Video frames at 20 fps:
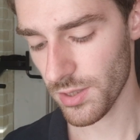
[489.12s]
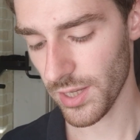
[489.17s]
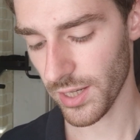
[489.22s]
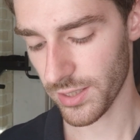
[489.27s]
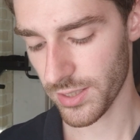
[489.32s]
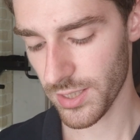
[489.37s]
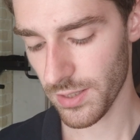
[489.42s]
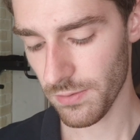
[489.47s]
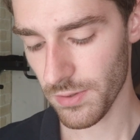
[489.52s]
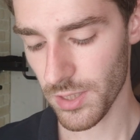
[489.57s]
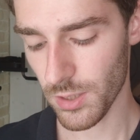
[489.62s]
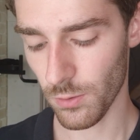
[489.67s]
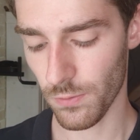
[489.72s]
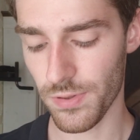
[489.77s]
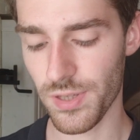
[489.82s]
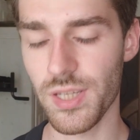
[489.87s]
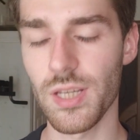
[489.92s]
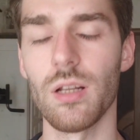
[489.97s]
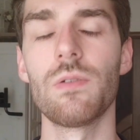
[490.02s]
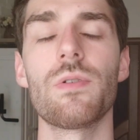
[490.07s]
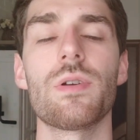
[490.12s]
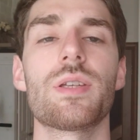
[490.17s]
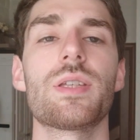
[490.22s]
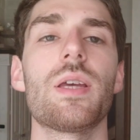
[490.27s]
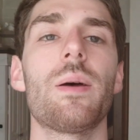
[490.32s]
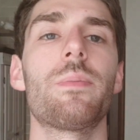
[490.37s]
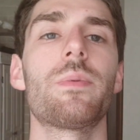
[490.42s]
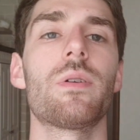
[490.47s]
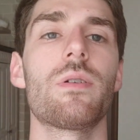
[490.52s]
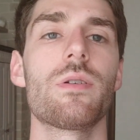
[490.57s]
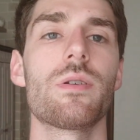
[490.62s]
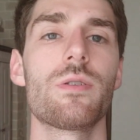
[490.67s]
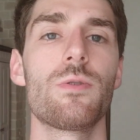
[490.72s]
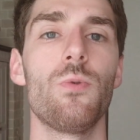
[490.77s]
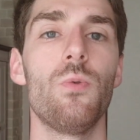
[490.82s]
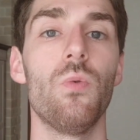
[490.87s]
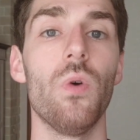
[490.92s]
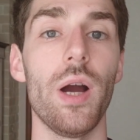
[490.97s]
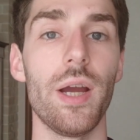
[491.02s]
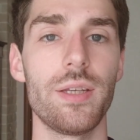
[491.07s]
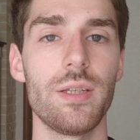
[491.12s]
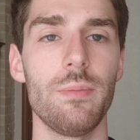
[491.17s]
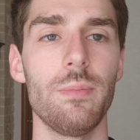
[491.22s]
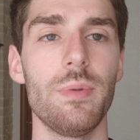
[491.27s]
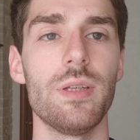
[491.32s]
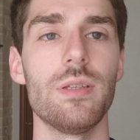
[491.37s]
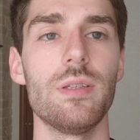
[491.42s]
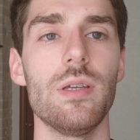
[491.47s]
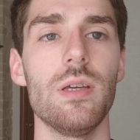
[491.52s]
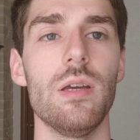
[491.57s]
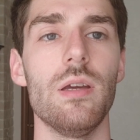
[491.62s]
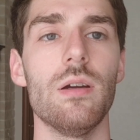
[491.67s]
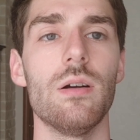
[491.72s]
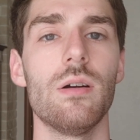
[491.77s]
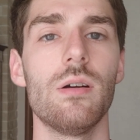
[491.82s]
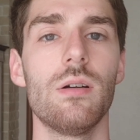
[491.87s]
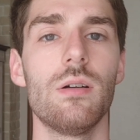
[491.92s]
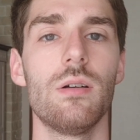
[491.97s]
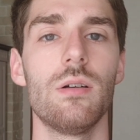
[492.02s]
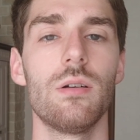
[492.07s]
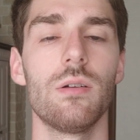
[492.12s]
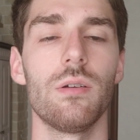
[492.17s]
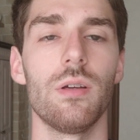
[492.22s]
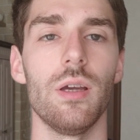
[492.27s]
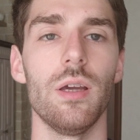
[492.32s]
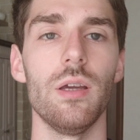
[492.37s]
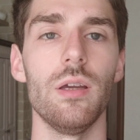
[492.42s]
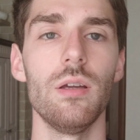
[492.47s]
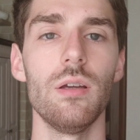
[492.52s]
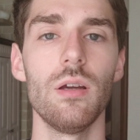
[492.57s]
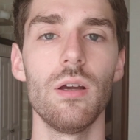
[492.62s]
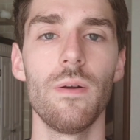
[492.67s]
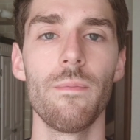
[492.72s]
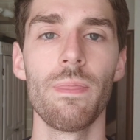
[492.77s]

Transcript: the activity of cell receptors to vitamin D, okay?